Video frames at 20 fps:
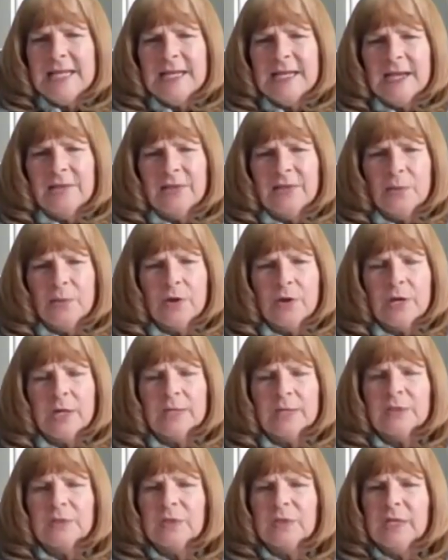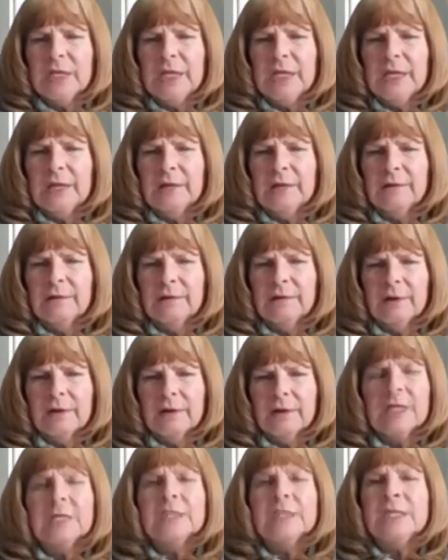end, I think we're going to see
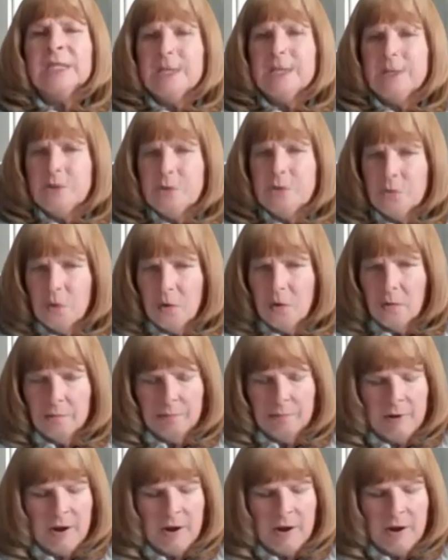continual